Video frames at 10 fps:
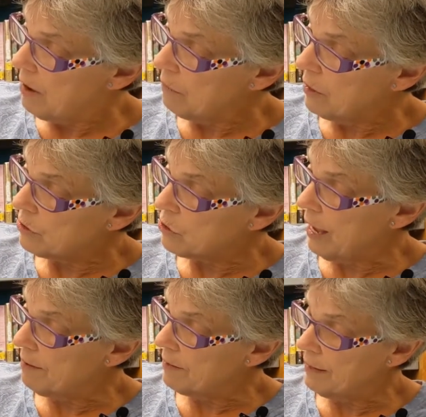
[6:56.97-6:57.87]
We also
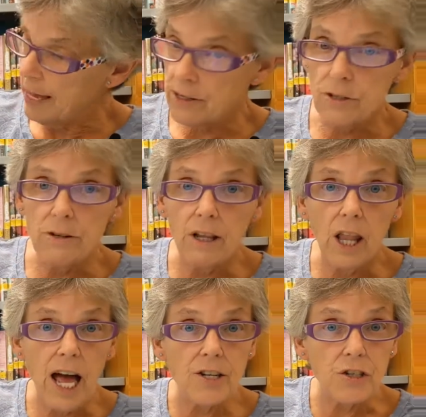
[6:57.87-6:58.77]
have the latitude and
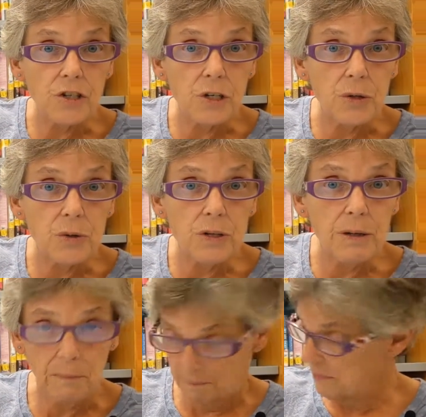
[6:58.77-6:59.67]
longitude,
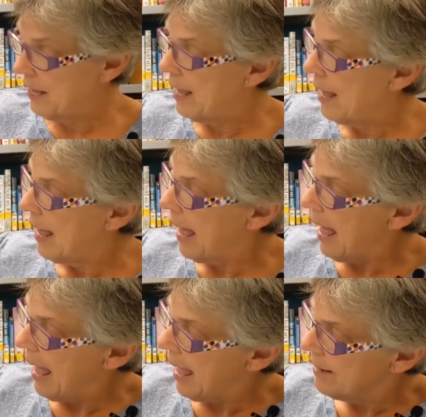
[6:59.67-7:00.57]

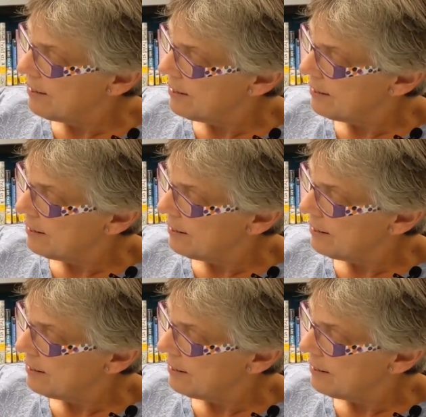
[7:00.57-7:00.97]
and